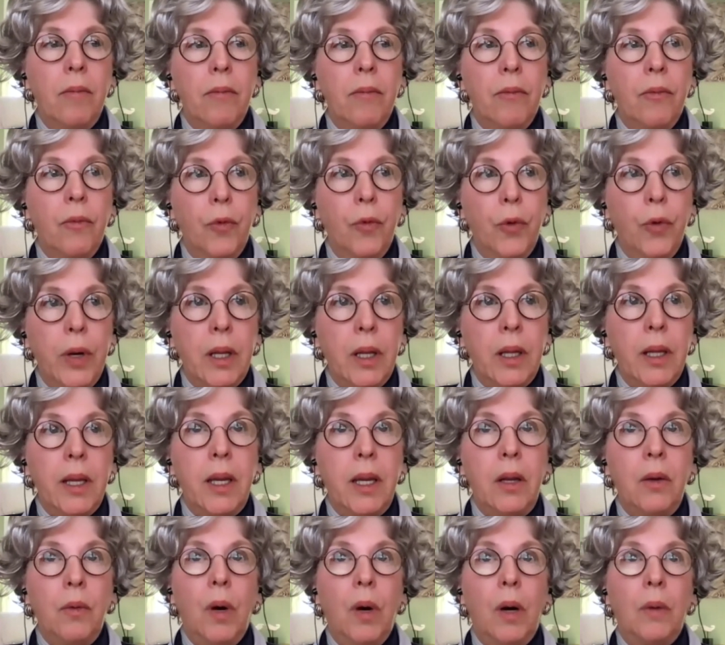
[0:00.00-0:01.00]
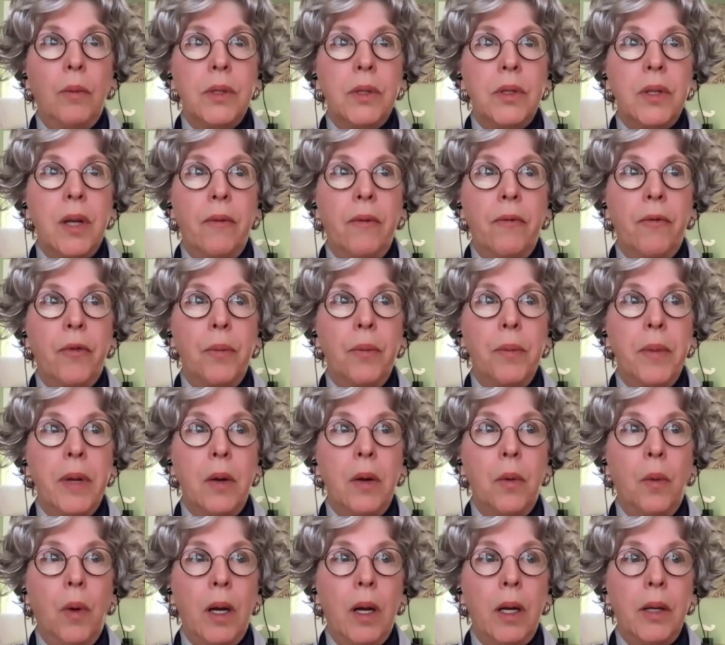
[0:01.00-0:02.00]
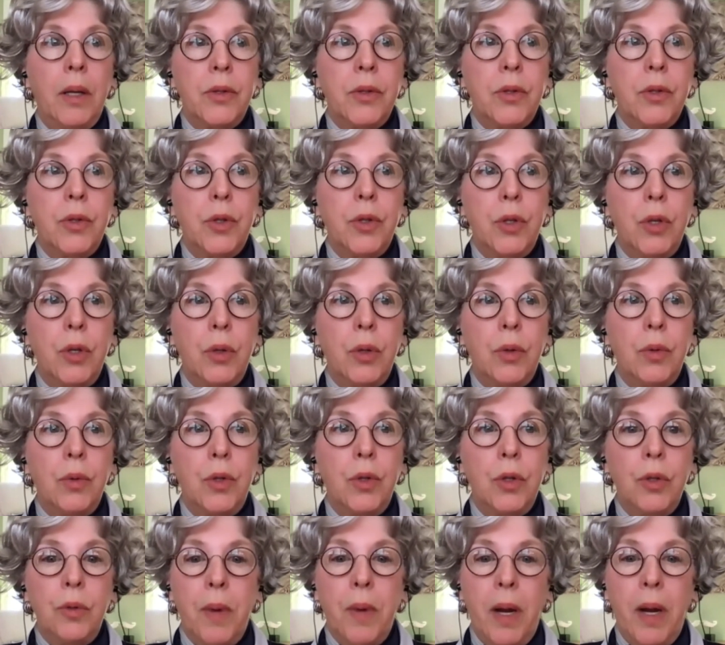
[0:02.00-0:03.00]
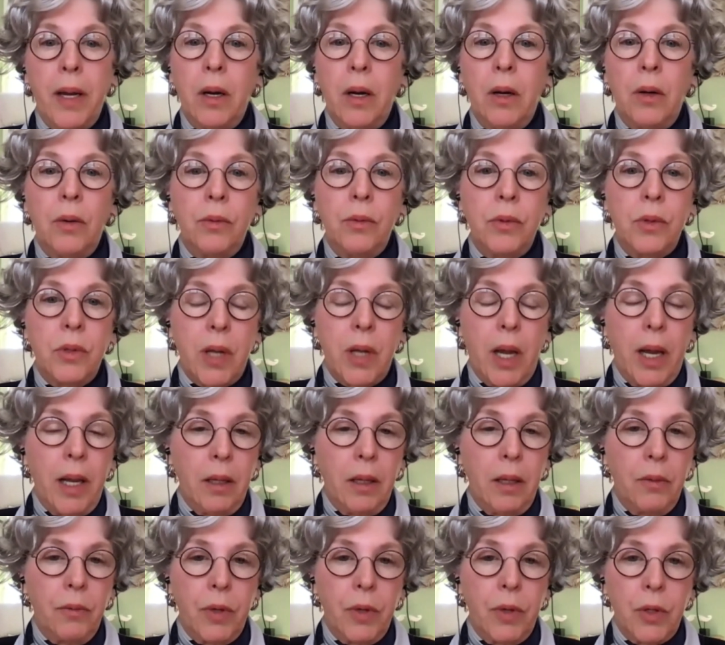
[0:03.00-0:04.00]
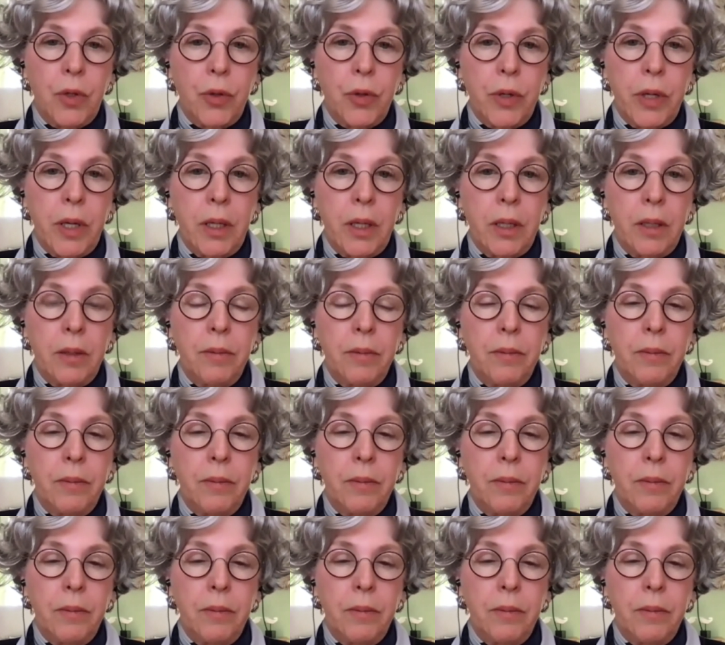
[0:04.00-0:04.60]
really what was up for me was to do my own silent retreat.